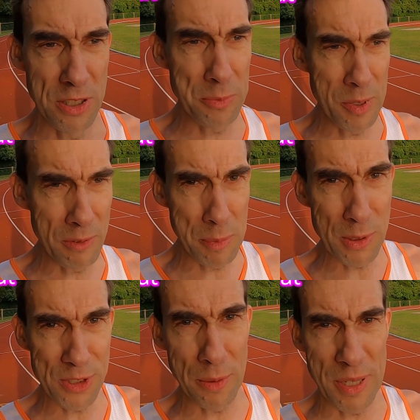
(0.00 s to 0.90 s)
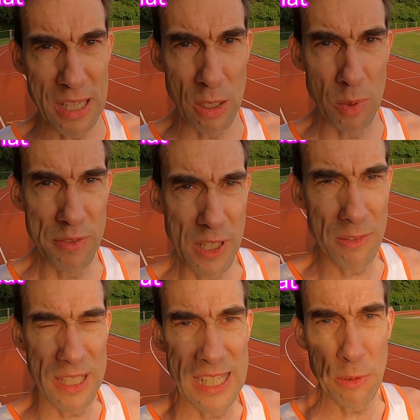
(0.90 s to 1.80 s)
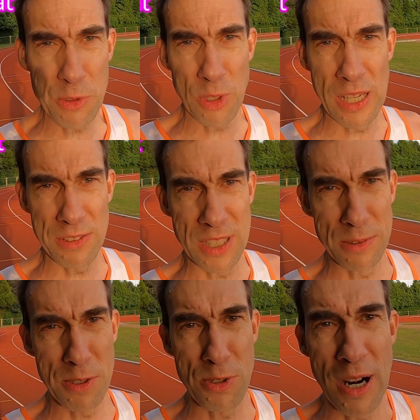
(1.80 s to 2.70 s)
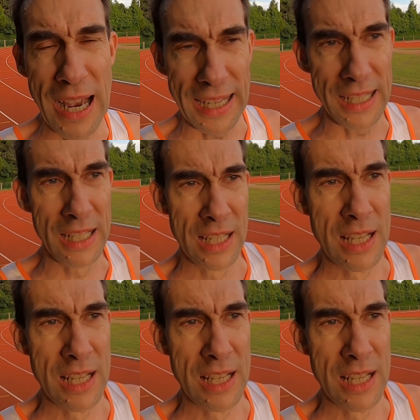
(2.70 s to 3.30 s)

There's a bit of a built-up heel, but if you don't really heel strike, say on a track,